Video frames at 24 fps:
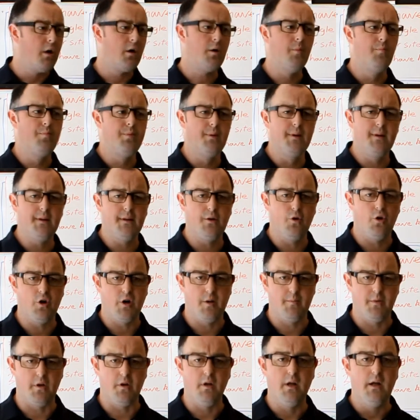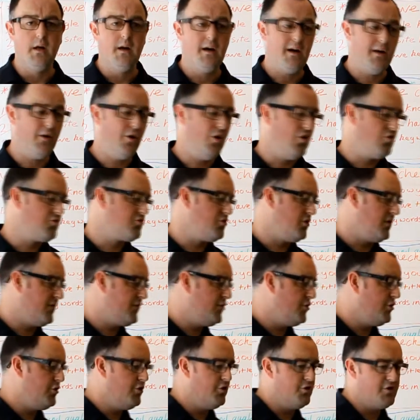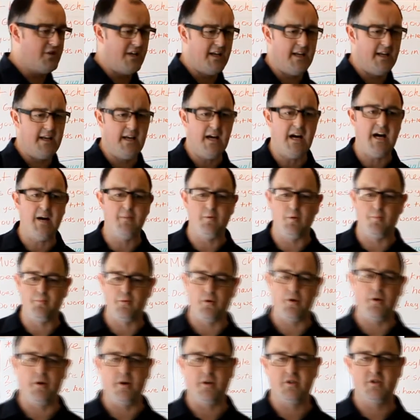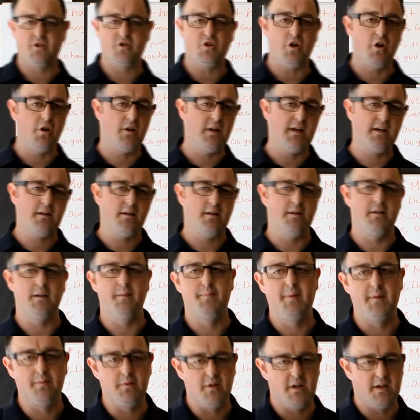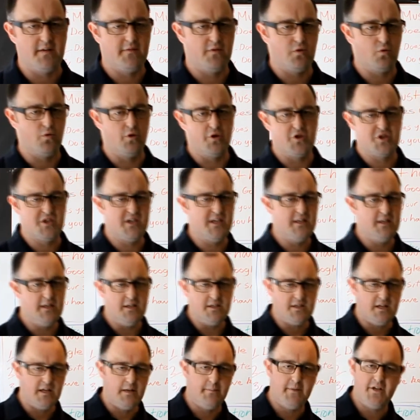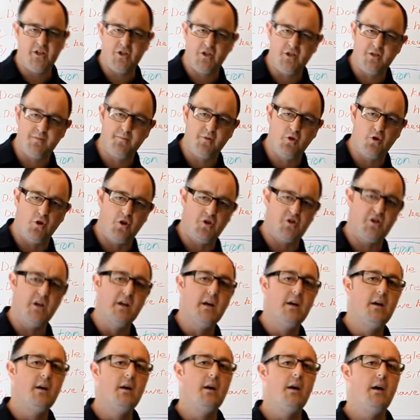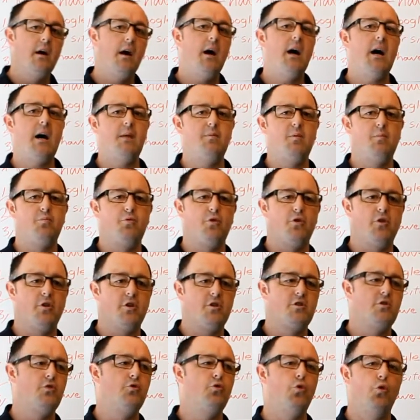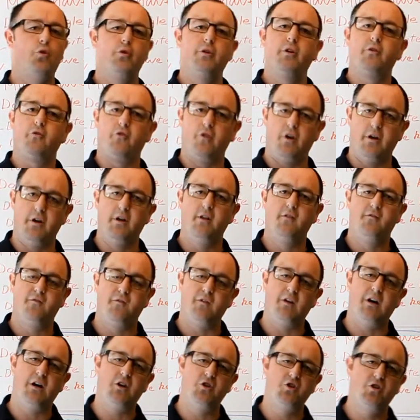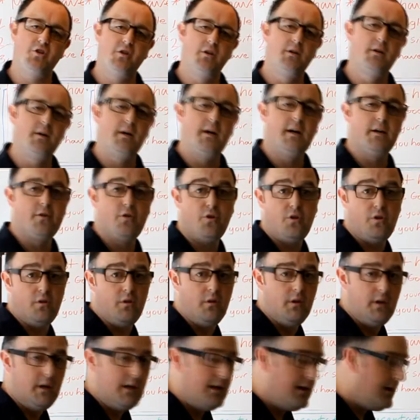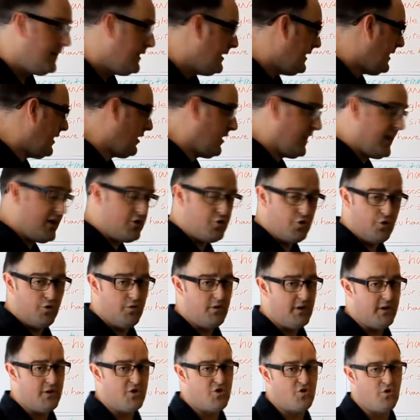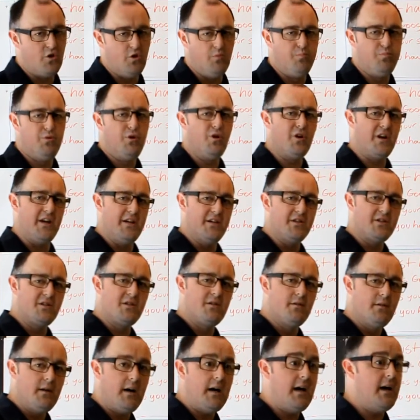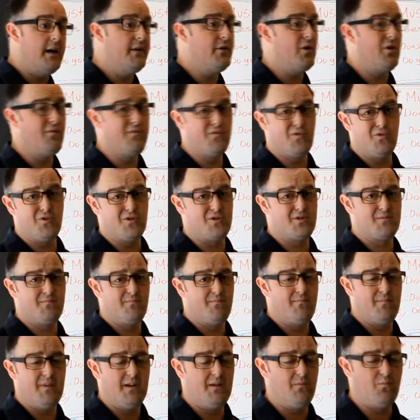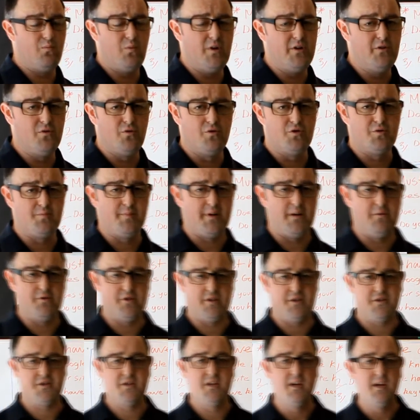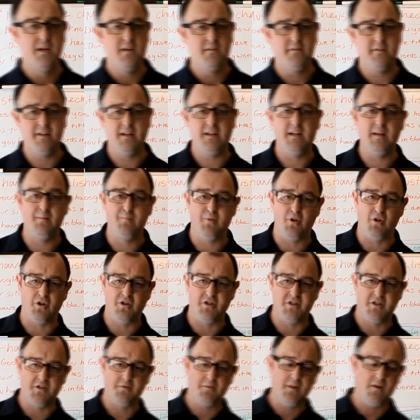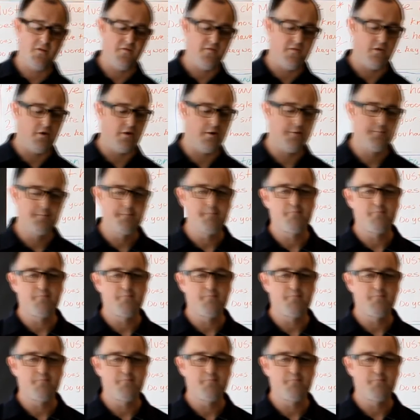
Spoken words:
completely horrible. And also, if you use any Apple products, it's unlikely that people are ever going to see these animations because Apple products don't run Flash at all unless you install plugins. And of course, Windows browsers, they need plugins as well for